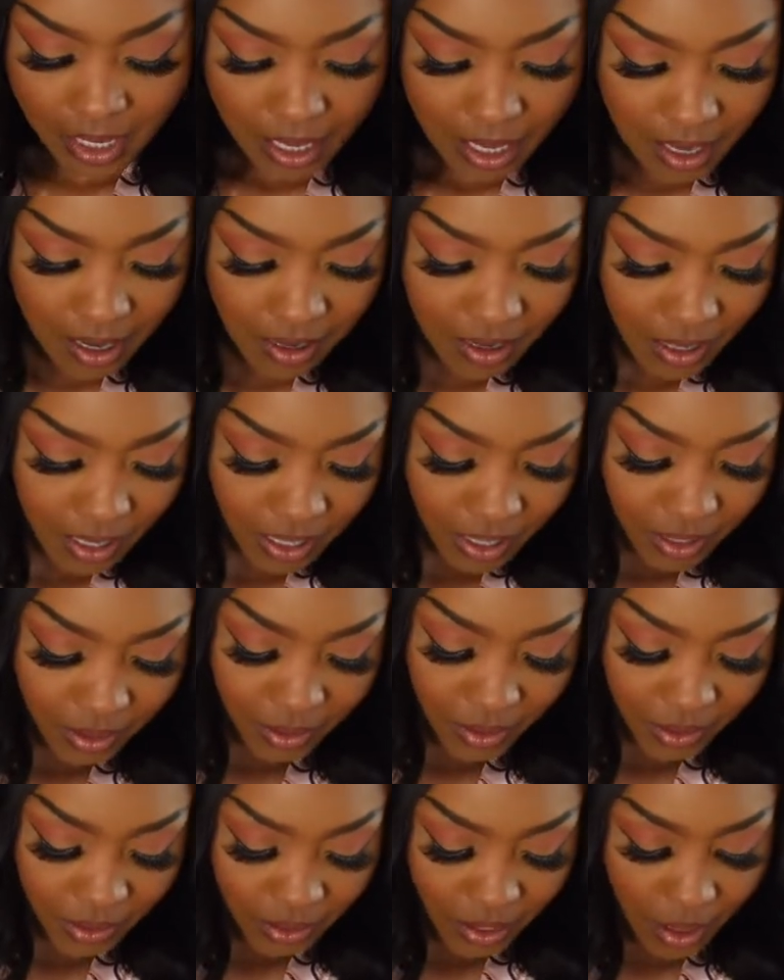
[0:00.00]
All right,
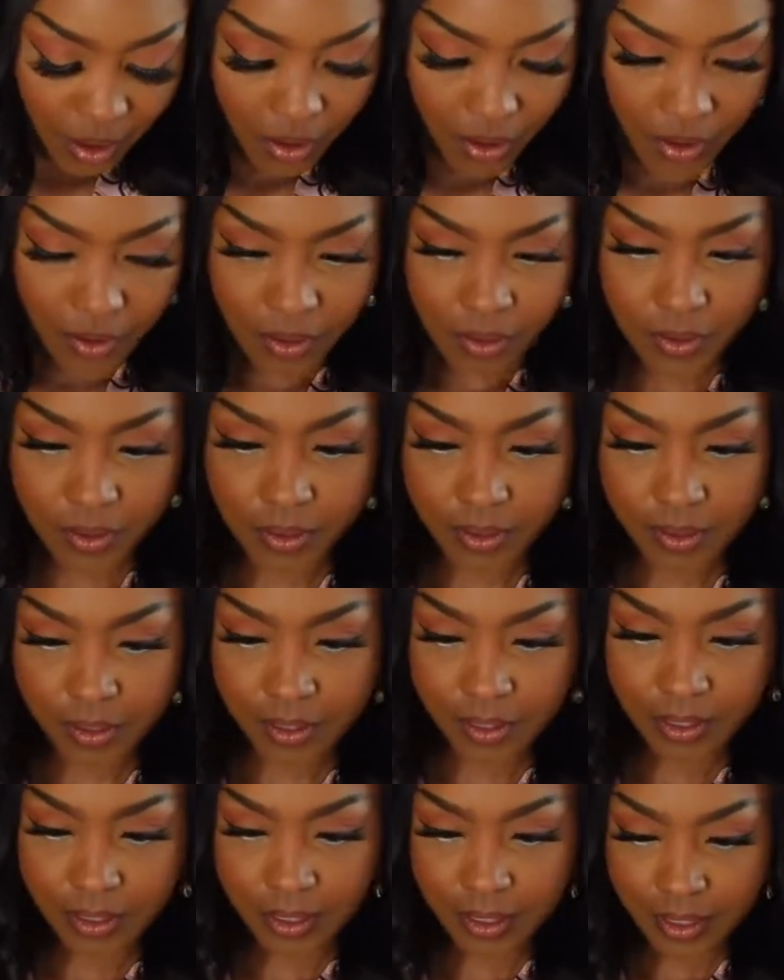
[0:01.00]
so let
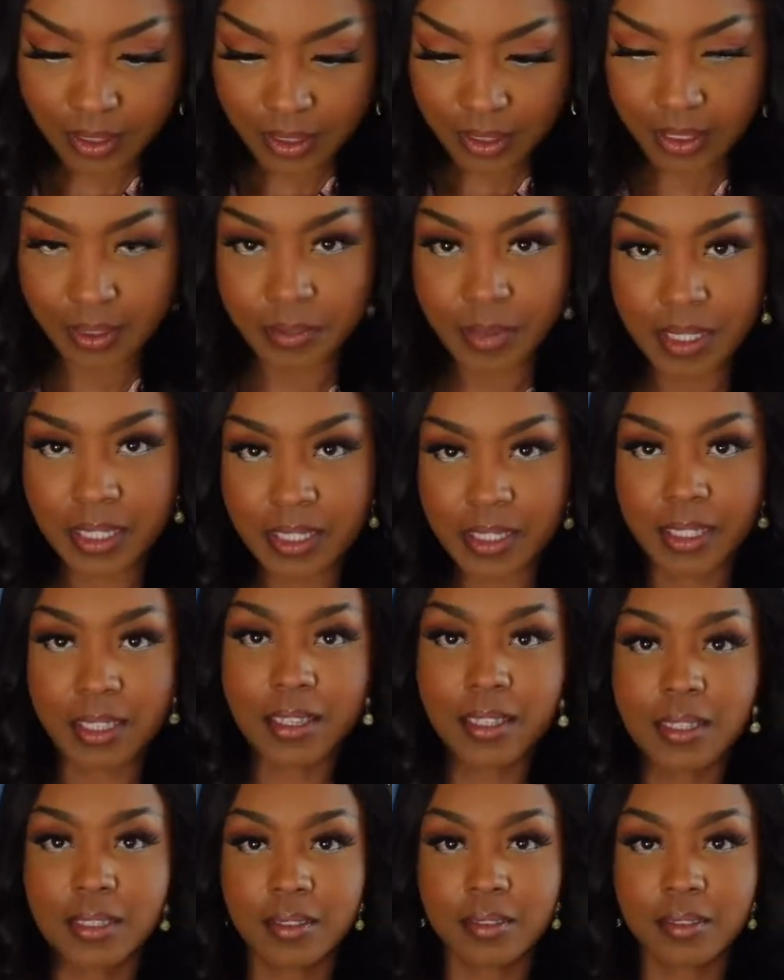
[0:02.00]
me see.